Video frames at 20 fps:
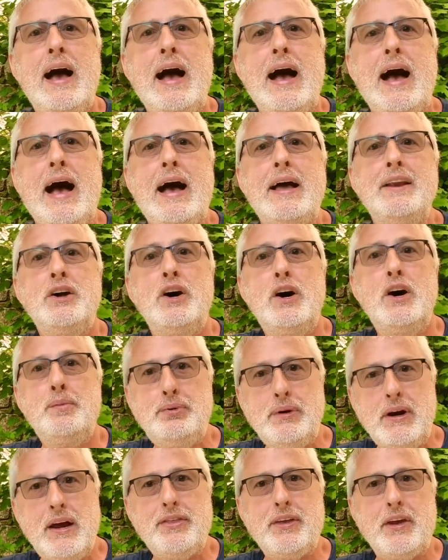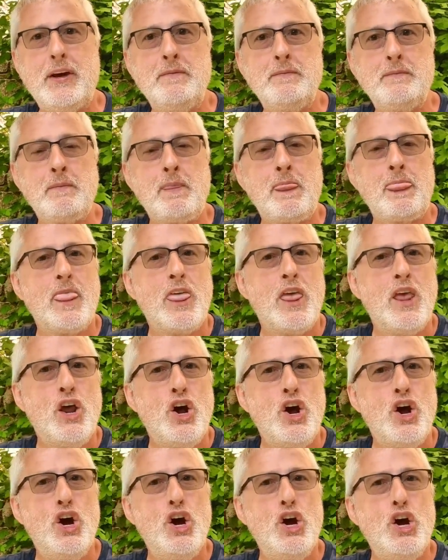and her brother,
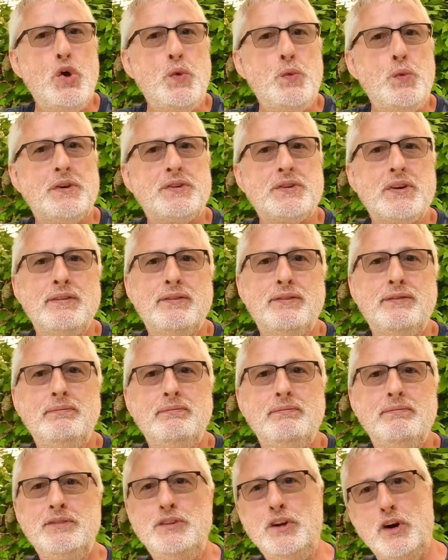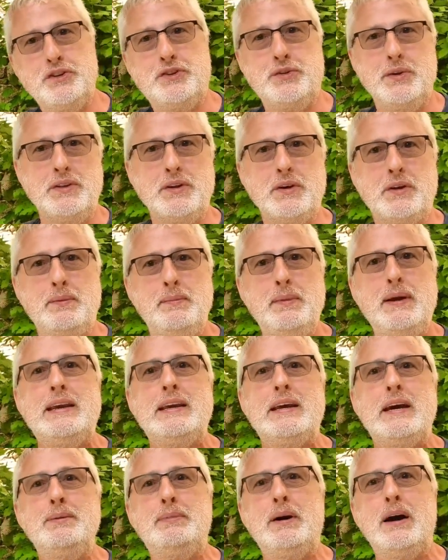who was not doing the
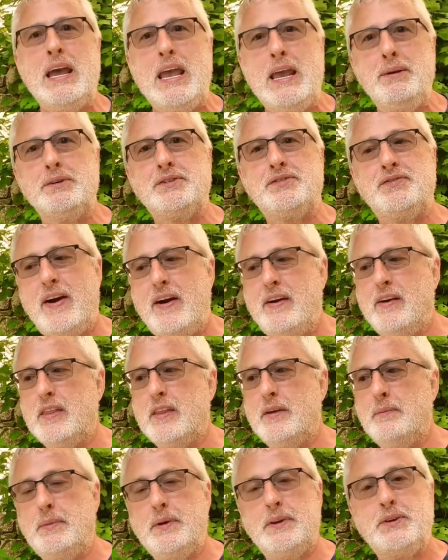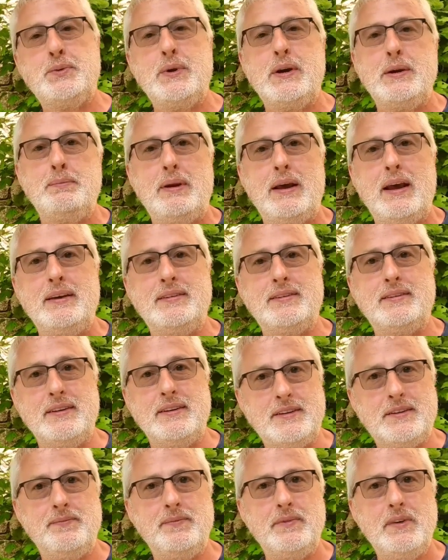Camino, but he was ferrying them between
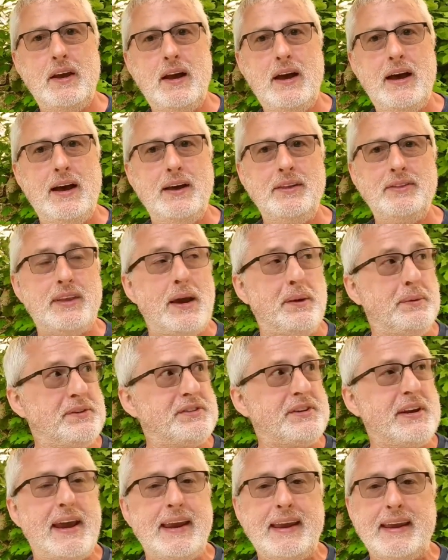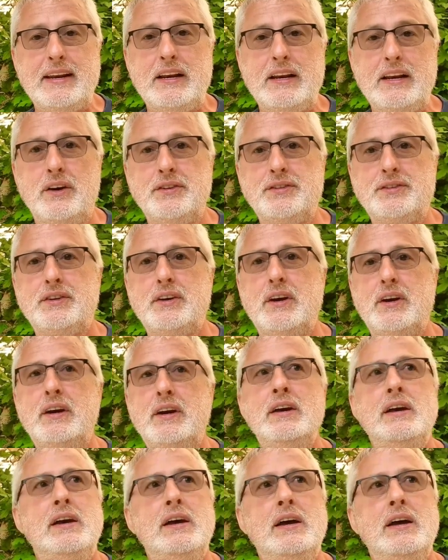places, and they were staying at Los
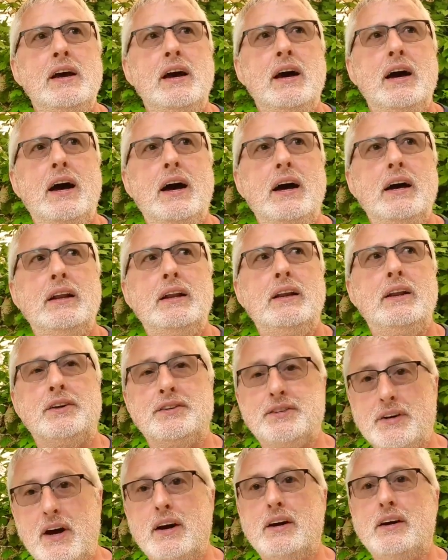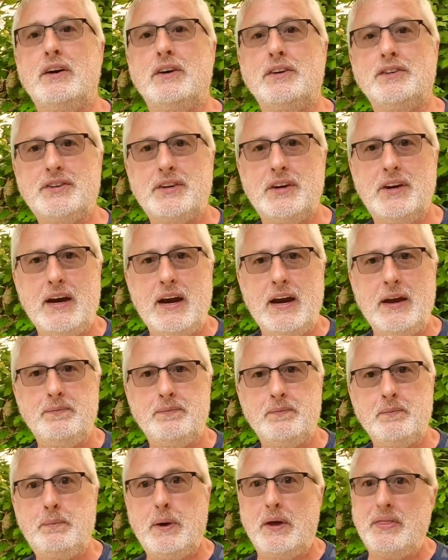Arcos tonight.
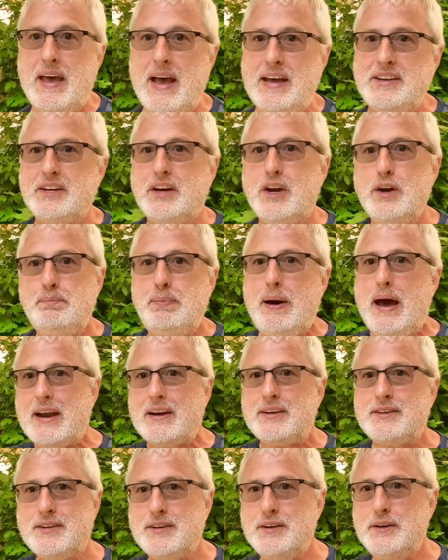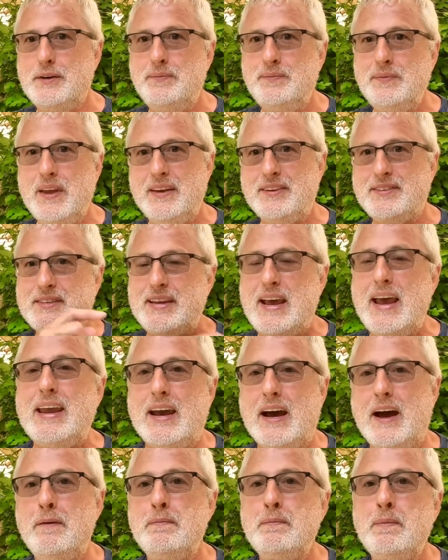But they had to go back to
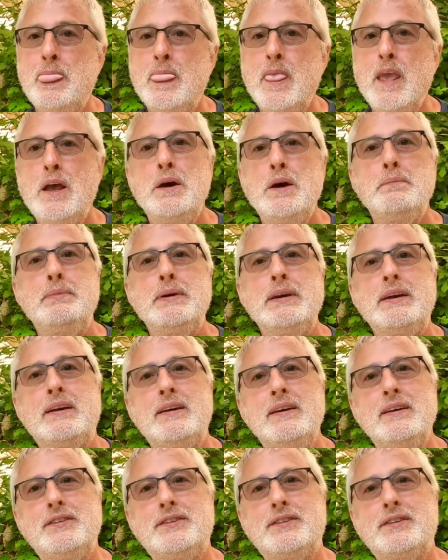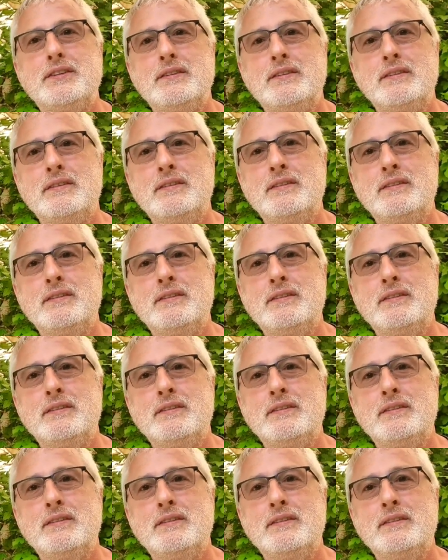Estella because